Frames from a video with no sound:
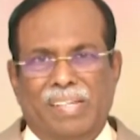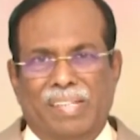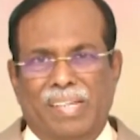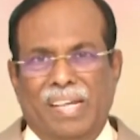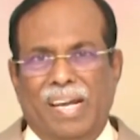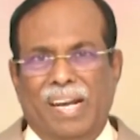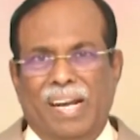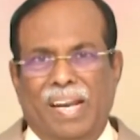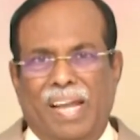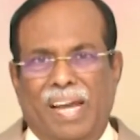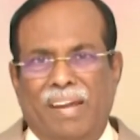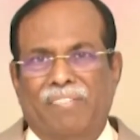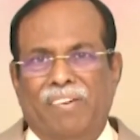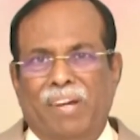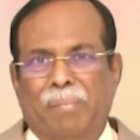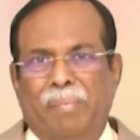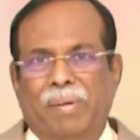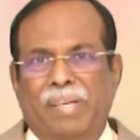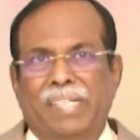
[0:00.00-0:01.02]
Their life
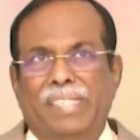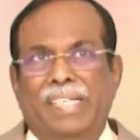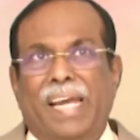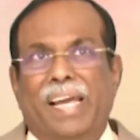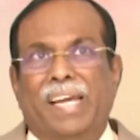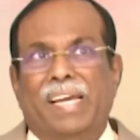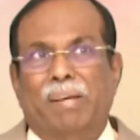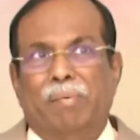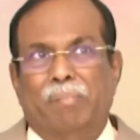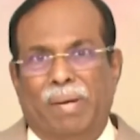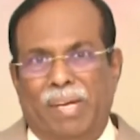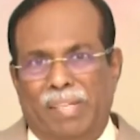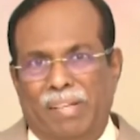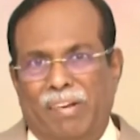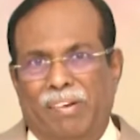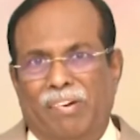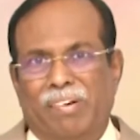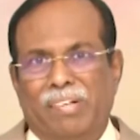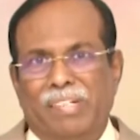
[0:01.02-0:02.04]
have been taken by
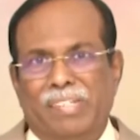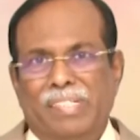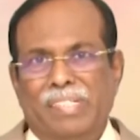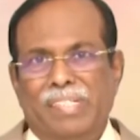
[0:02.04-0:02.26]
the Lord.